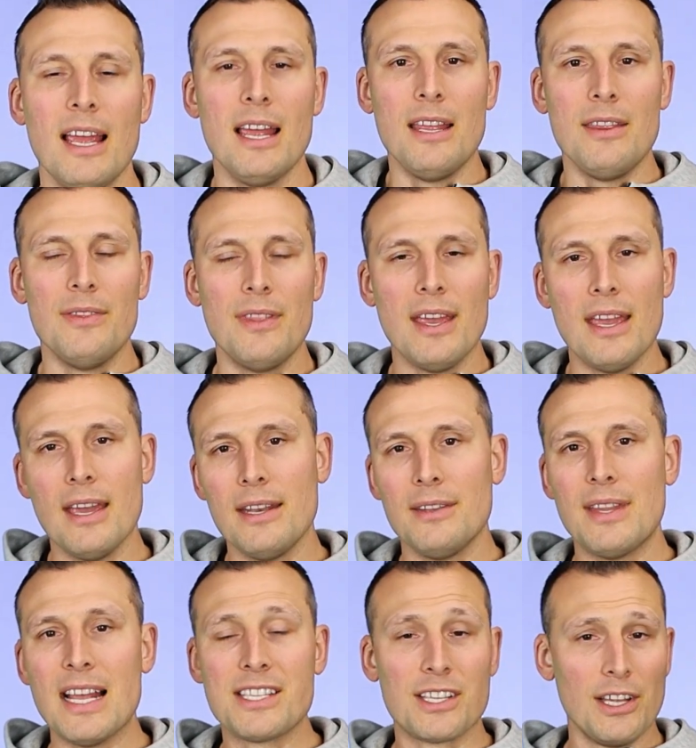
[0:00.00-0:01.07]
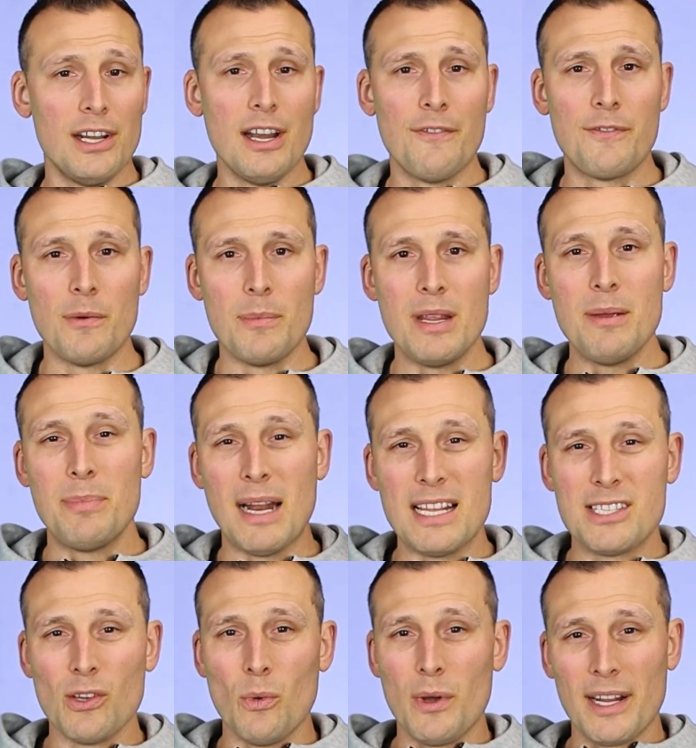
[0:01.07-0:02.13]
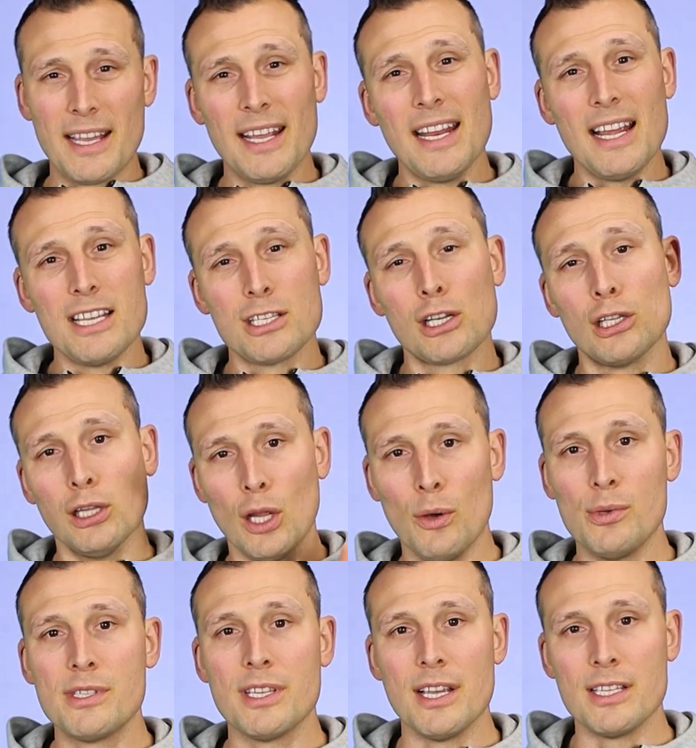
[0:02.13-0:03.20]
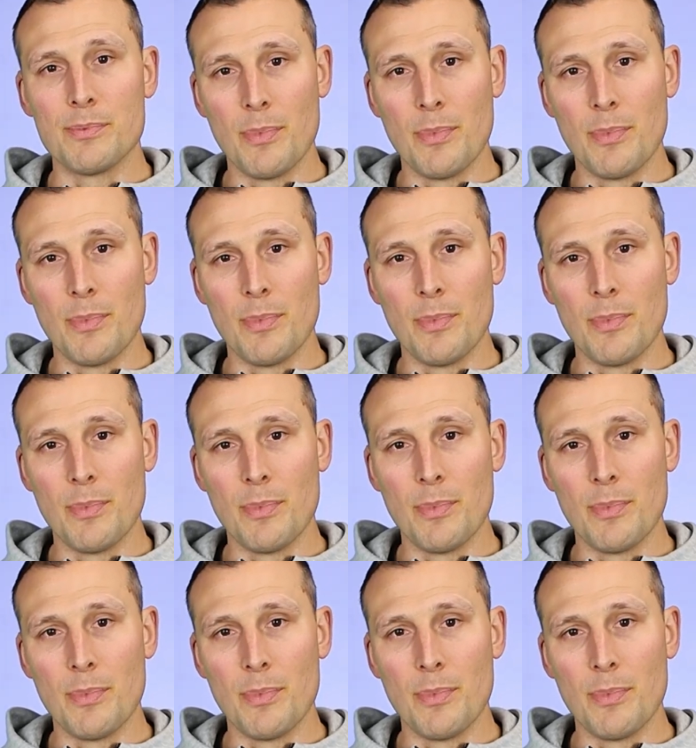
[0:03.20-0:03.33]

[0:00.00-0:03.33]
And then that's good enough for me, but I still want to get it as close as